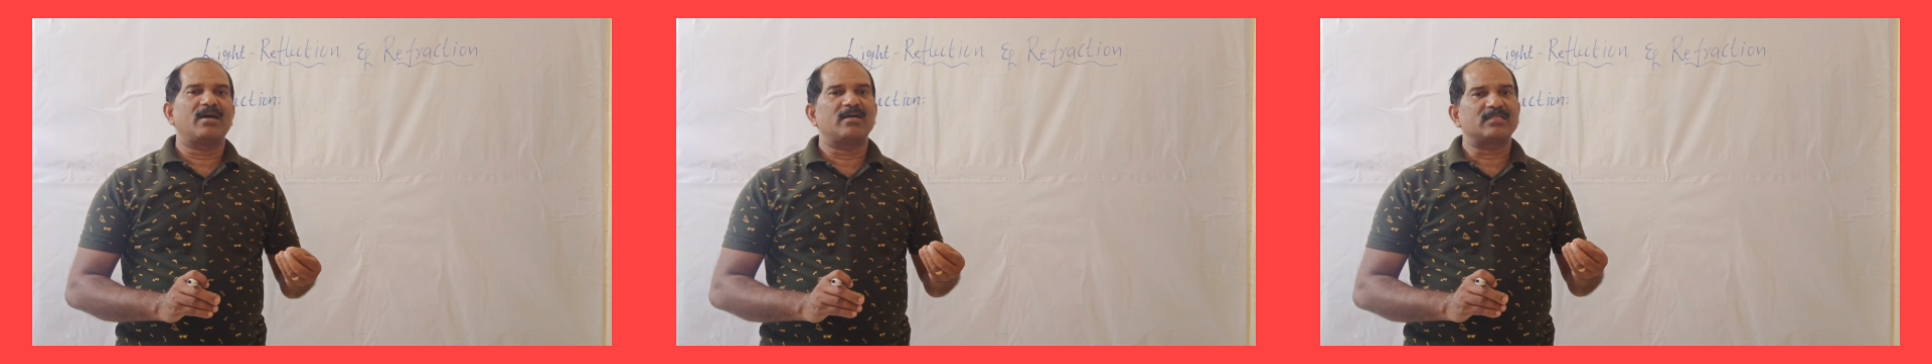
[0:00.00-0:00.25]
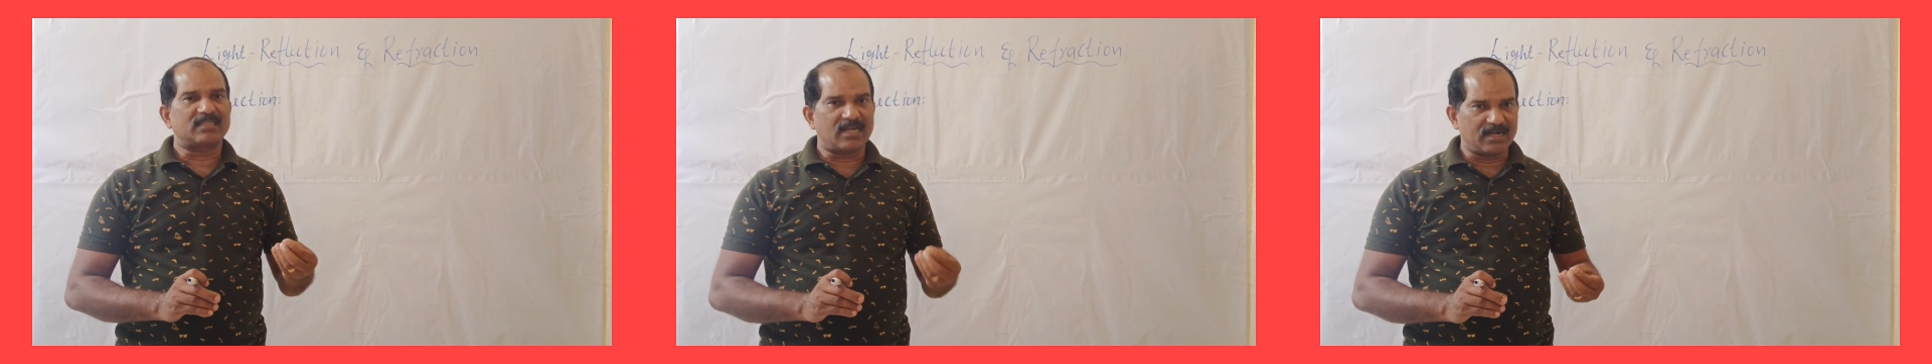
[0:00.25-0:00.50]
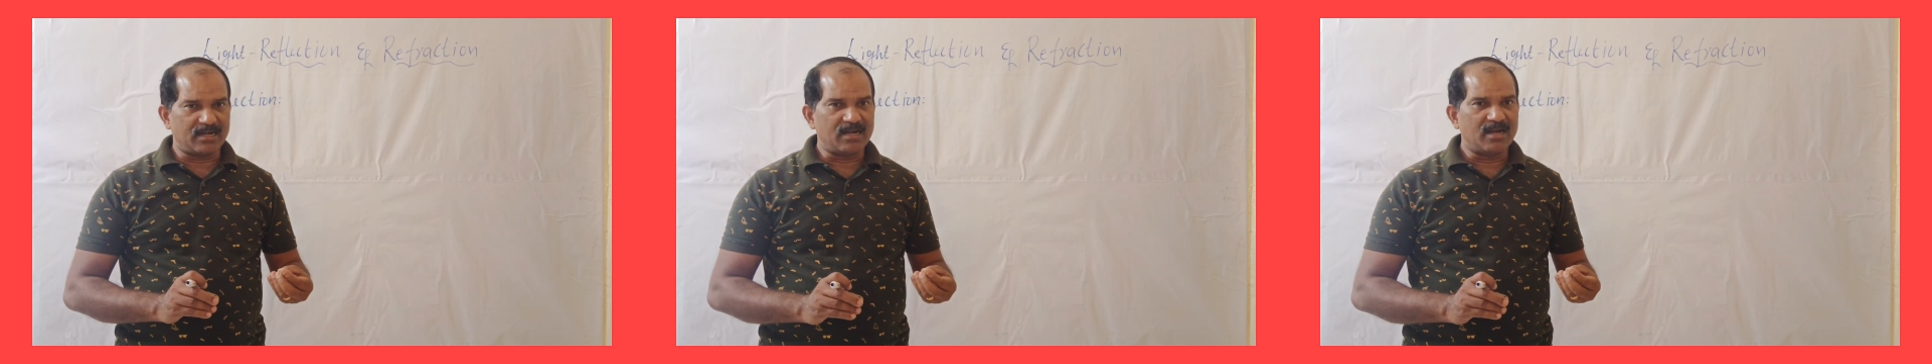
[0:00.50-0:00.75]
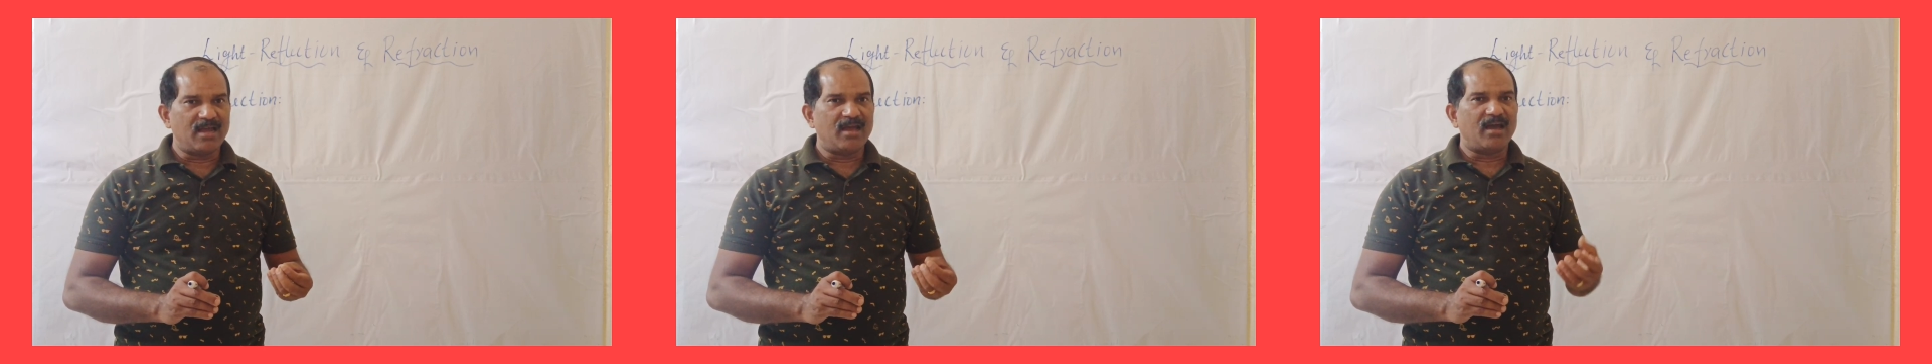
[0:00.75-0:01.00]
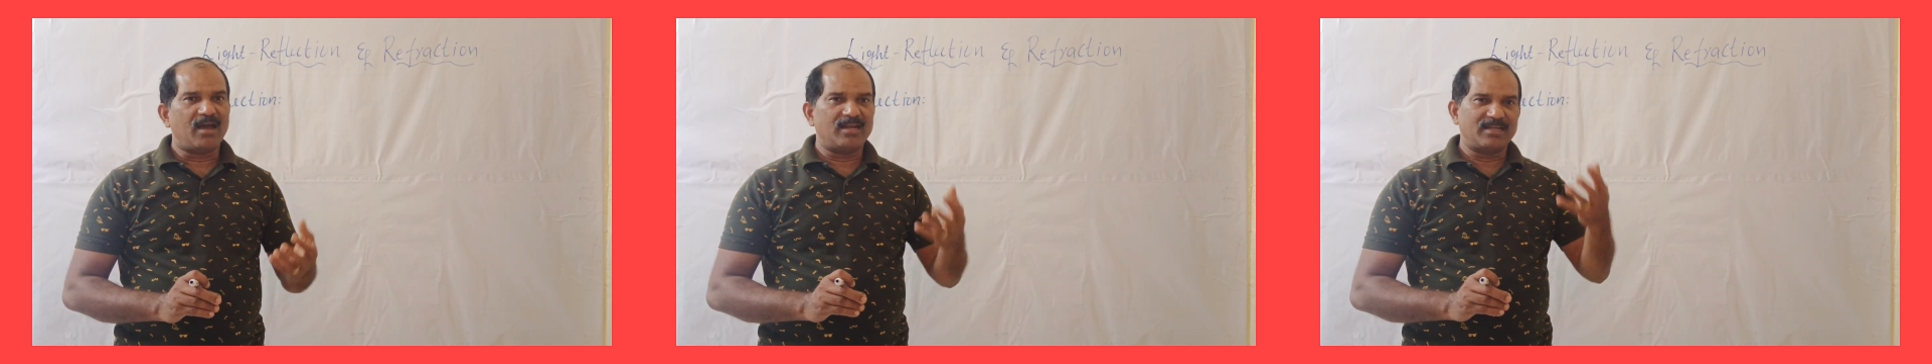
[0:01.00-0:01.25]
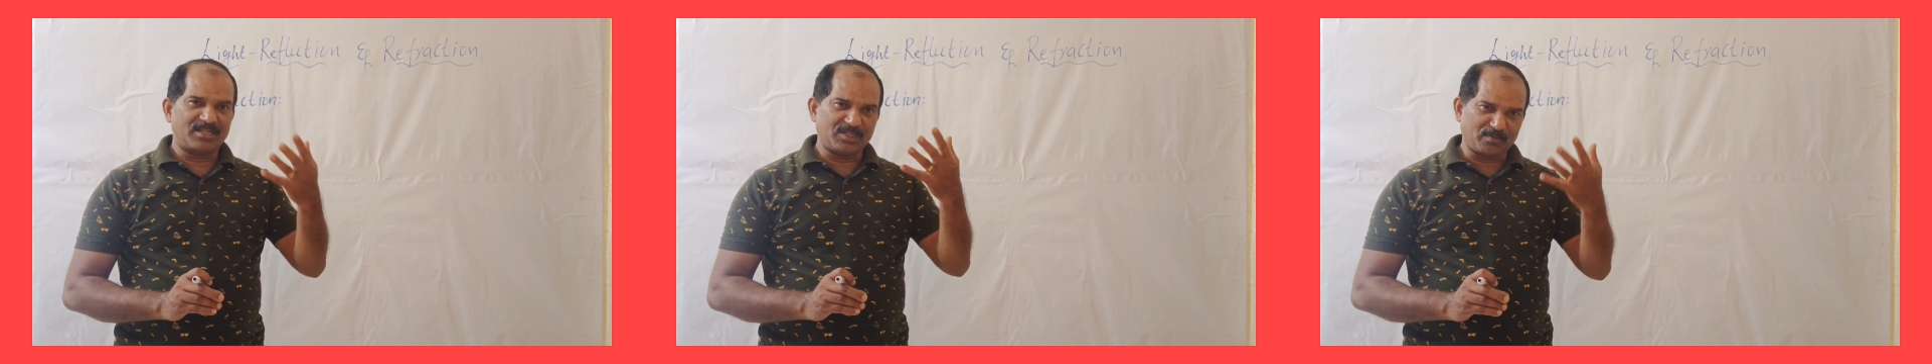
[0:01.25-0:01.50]
sun and
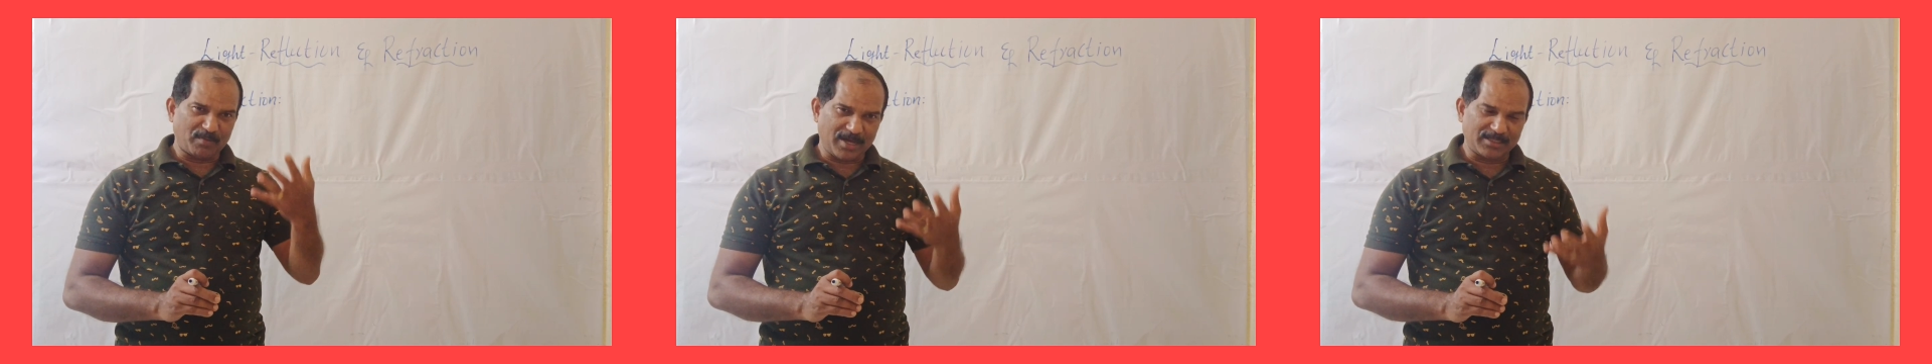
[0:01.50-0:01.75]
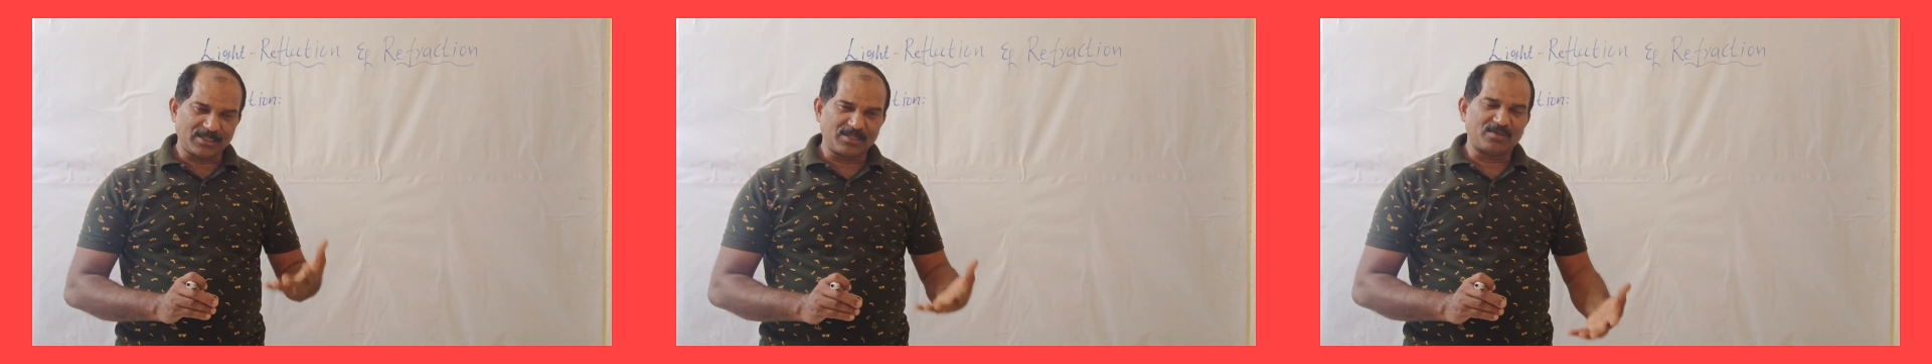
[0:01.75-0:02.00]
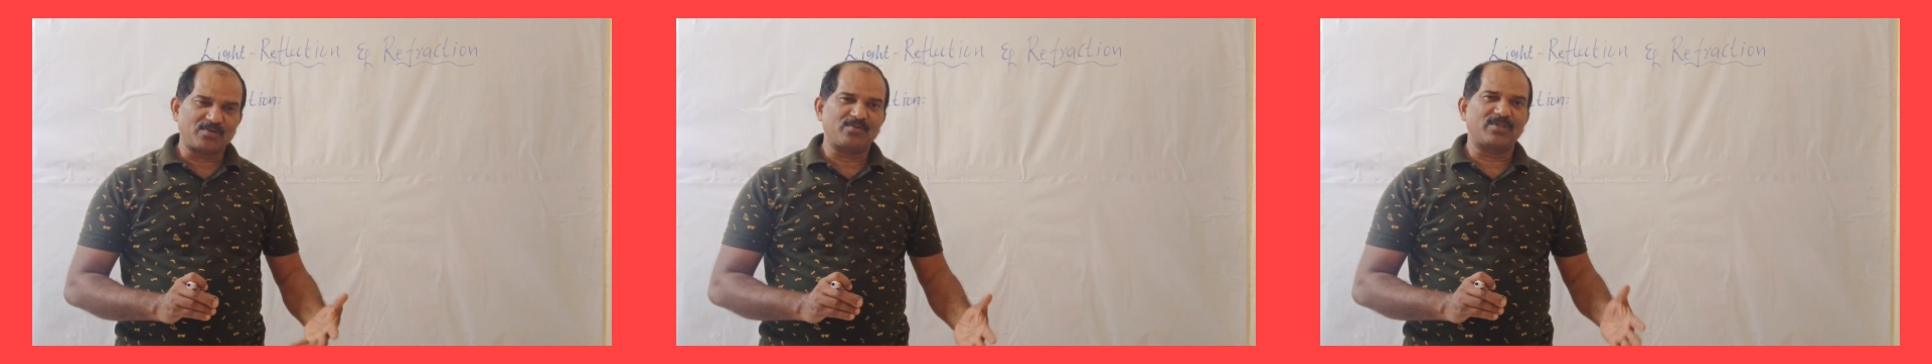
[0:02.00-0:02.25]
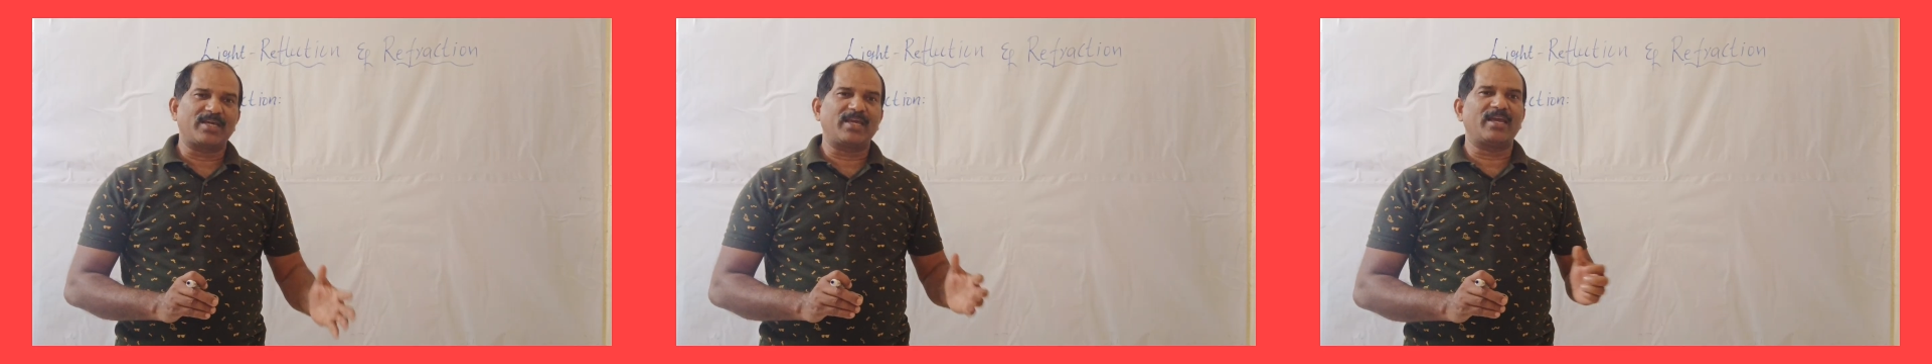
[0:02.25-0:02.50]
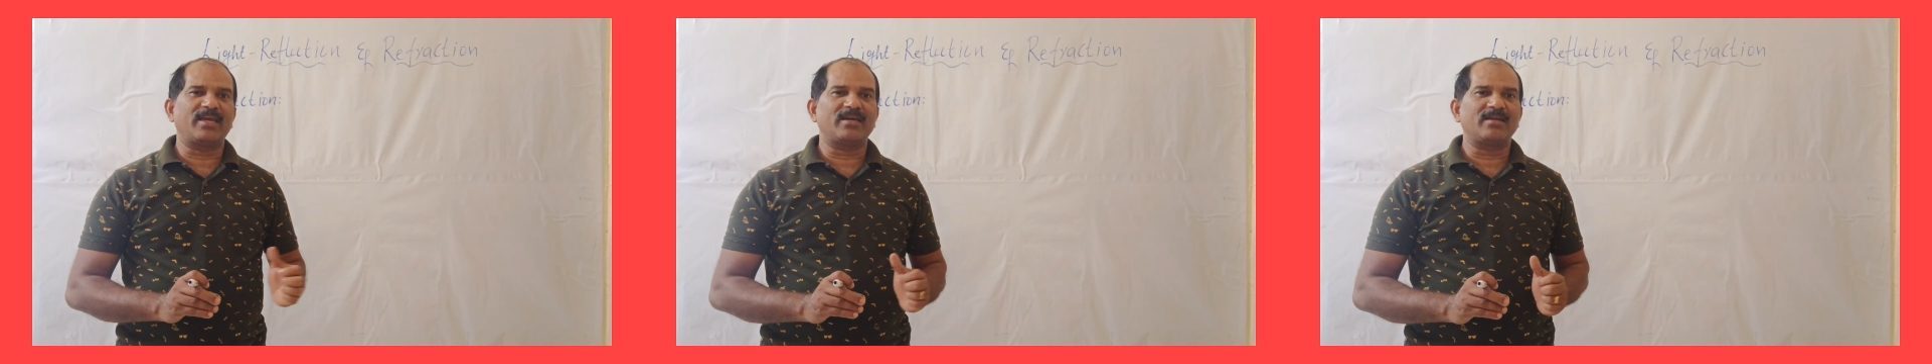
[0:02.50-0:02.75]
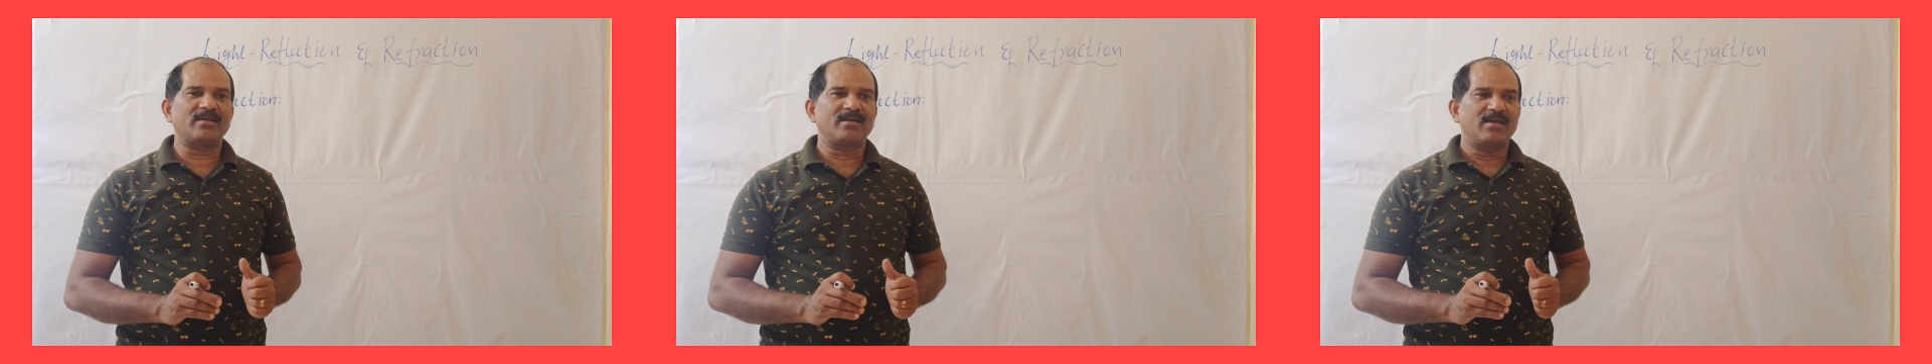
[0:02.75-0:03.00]
it is passing through the
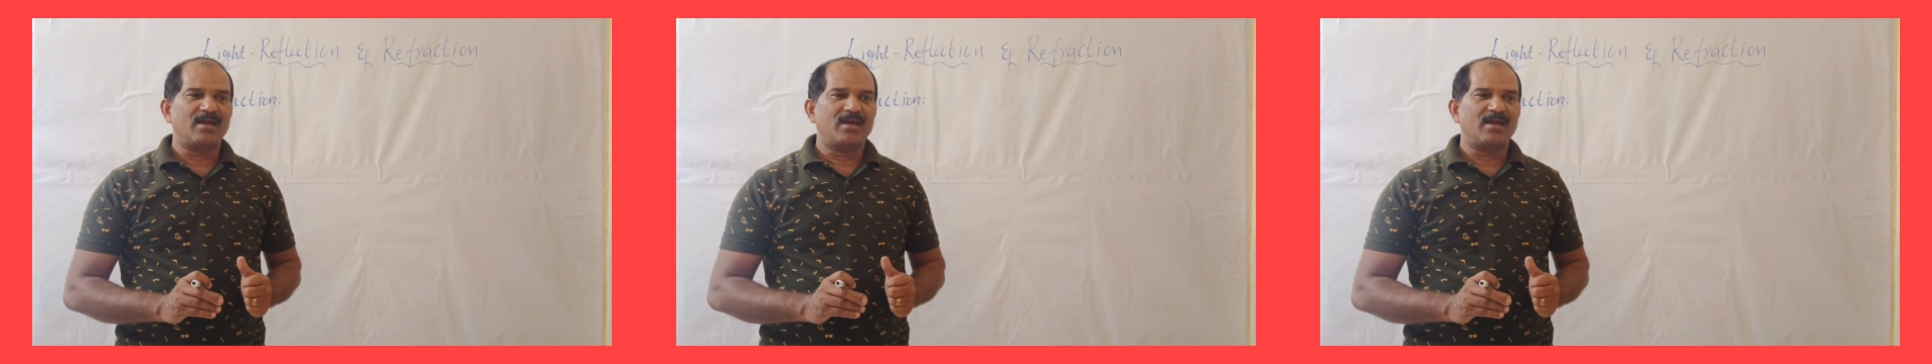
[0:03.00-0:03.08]
air